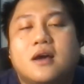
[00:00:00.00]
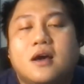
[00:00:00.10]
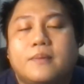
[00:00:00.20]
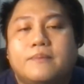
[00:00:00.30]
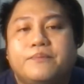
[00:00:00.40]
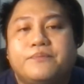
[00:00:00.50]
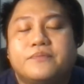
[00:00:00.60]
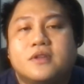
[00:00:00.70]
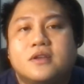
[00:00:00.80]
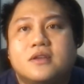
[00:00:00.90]
um,
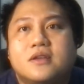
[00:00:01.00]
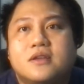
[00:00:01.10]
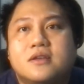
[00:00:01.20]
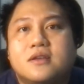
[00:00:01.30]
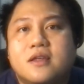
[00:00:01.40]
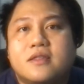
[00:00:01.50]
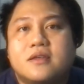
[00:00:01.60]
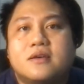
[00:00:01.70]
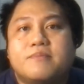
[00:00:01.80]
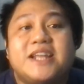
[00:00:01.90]

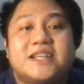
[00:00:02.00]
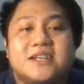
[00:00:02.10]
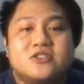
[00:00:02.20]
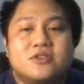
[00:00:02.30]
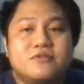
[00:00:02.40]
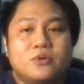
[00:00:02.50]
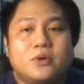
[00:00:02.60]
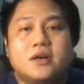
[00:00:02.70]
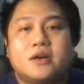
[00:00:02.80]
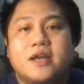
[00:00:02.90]
the maintenance of
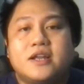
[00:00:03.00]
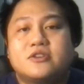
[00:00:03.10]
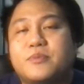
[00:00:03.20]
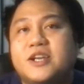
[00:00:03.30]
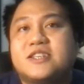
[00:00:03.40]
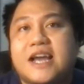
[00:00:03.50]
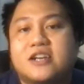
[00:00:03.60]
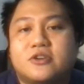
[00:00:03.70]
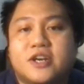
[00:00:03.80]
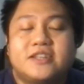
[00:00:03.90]
your enterprise
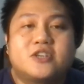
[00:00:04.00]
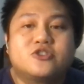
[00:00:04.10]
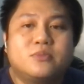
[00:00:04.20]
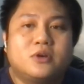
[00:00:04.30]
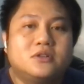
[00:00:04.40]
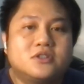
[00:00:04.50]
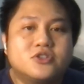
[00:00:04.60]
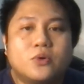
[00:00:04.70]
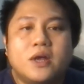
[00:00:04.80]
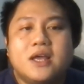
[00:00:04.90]
architecture model.
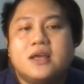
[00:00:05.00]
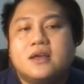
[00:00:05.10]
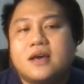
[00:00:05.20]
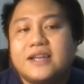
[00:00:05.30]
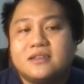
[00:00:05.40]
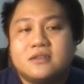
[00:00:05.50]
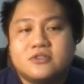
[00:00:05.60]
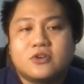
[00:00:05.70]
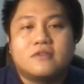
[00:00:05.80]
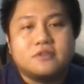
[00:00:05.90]
So, IT
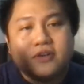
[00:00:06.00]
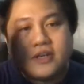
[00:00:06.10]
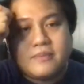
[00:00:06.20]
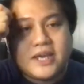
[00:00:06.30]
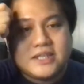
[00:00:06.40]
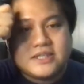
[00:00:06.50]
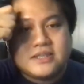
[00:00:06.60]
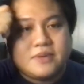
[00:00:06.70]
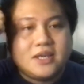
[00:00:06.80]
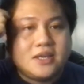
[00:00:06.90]
discovery, by
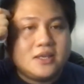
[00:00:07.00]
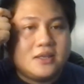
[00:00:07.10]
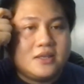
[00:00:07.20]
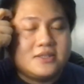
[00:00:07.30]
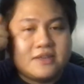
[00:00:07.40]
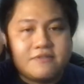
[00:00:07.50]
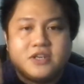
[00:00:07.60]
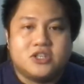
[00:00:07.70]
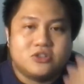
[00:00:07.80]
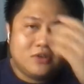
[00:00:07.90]
its
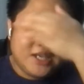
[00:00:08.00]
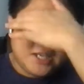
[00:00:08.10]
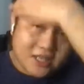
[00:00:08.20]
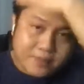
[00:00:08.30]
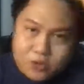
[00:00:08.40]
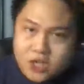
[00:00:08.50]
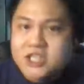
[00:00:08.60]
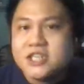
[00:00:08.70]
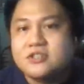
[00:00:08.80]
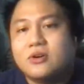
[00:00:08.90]
definition, is a
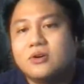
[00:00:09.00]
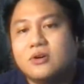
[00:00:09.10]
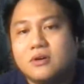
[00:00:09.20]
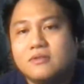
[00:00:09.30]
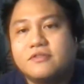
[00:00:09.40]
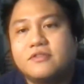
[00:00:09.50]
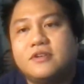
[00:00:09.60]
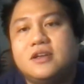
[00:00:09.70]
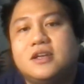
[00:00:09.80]
process of